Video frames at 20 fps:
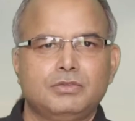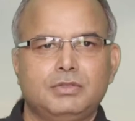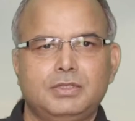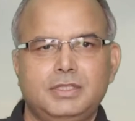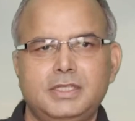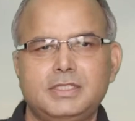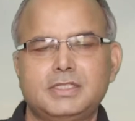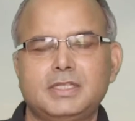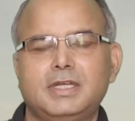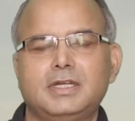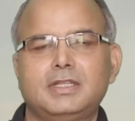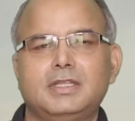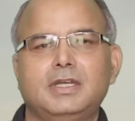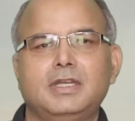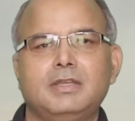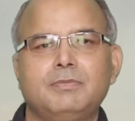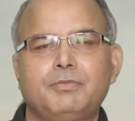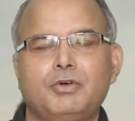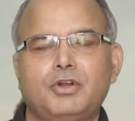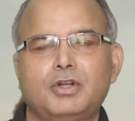these are the
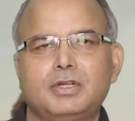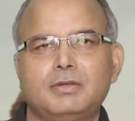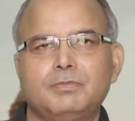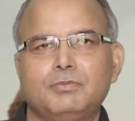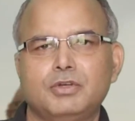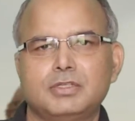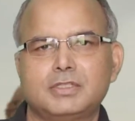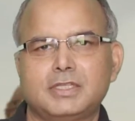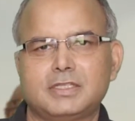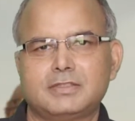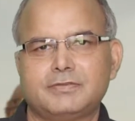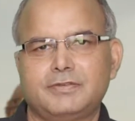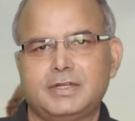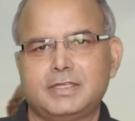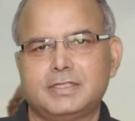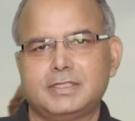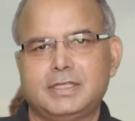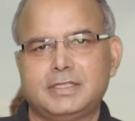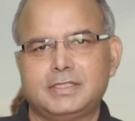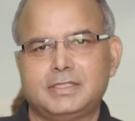important books as far
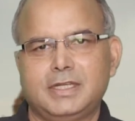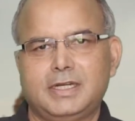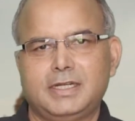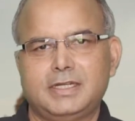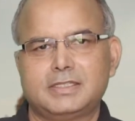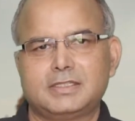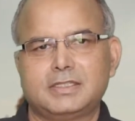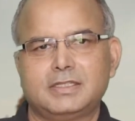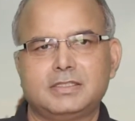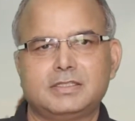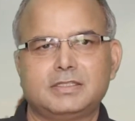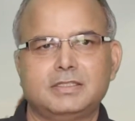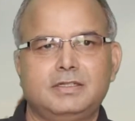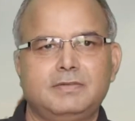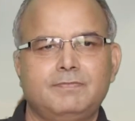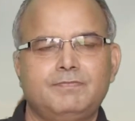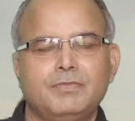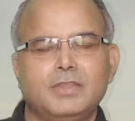as the NCERT is concerned.